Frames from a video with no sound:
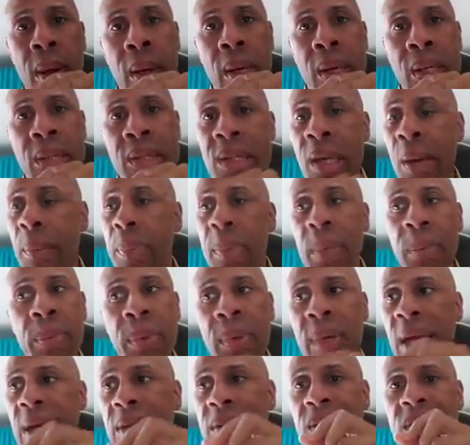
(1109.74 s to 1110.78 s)
Some people,
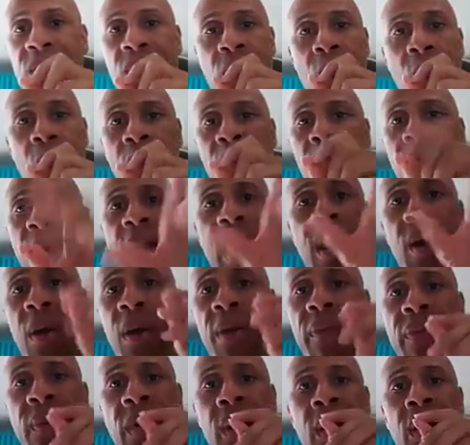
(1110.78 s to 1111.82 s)
they just go right
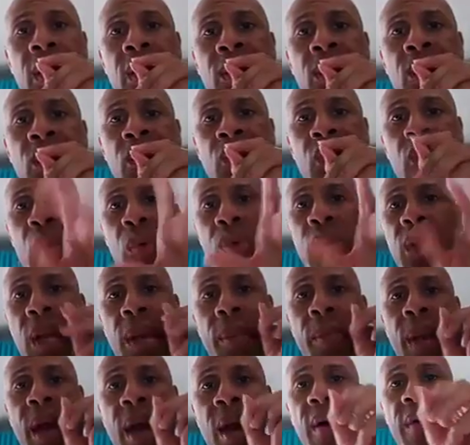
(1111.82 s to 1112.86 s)
off, shoot their
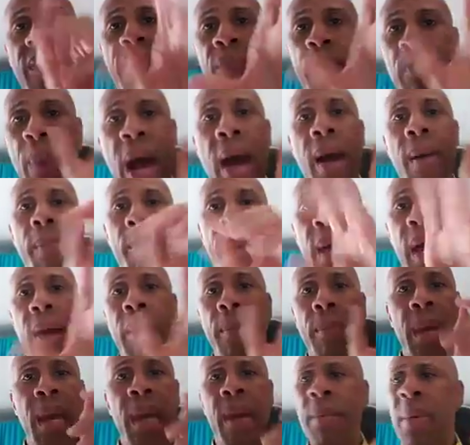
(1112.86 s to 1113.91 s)
mouth, bam, bam,
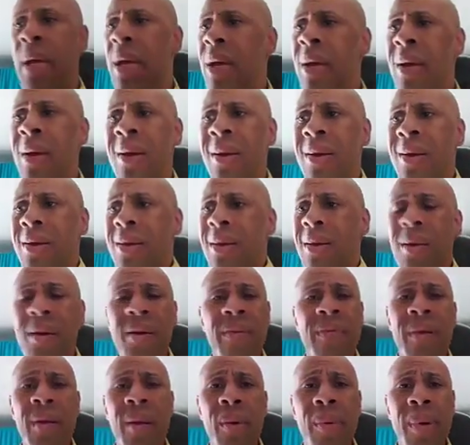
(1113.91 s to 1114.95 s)
bam. You don't
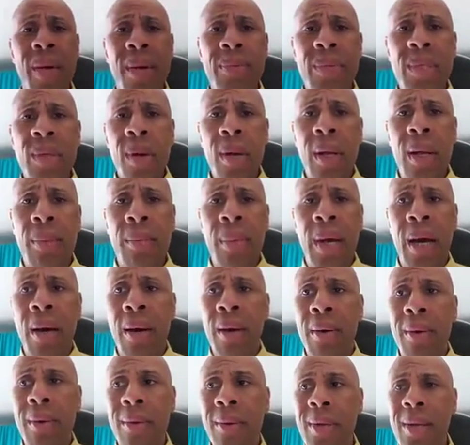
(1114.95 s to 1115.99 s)
even know what I'm talking
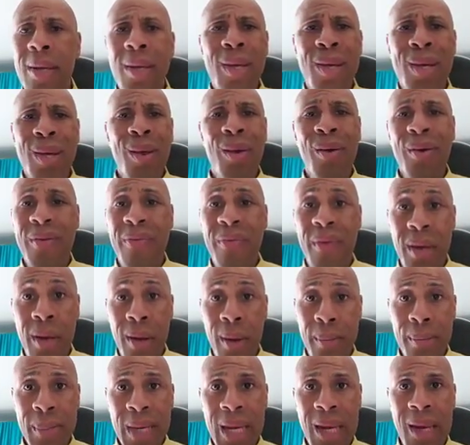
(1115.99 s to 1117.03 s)
about. You don't even know
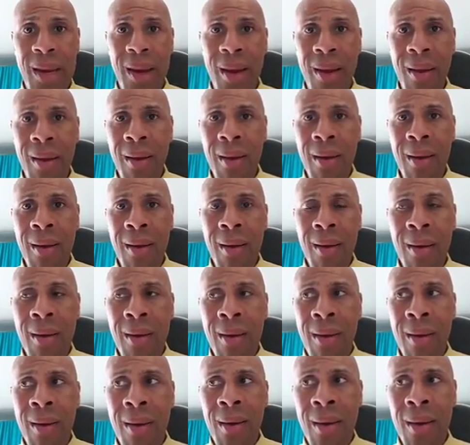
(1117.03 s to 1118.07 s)
me.
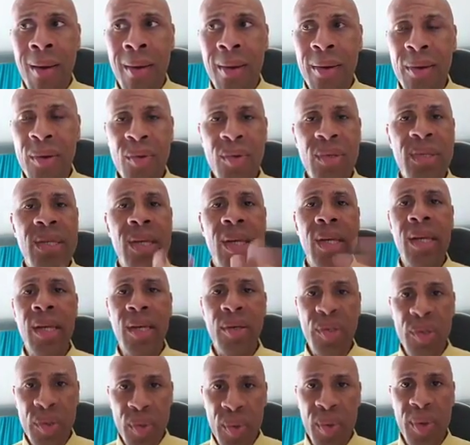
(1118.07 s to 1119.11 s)
You sitting there
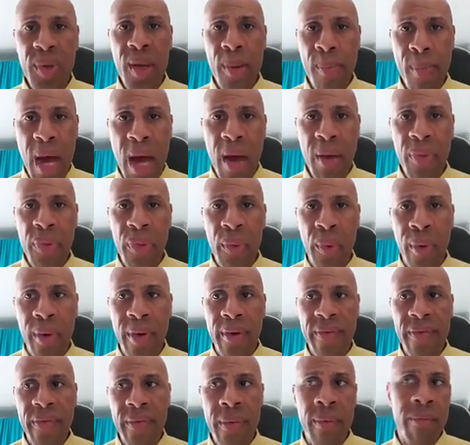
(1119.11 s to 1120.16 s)
shooting your mouth
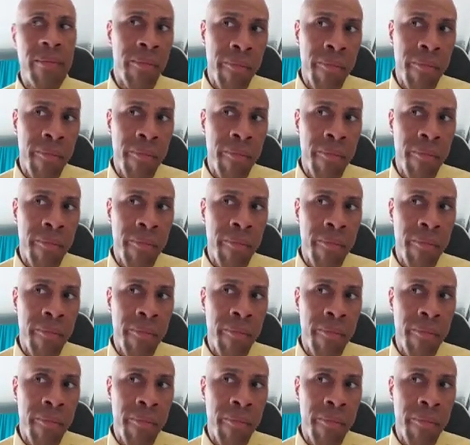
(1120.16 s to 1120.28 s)
off.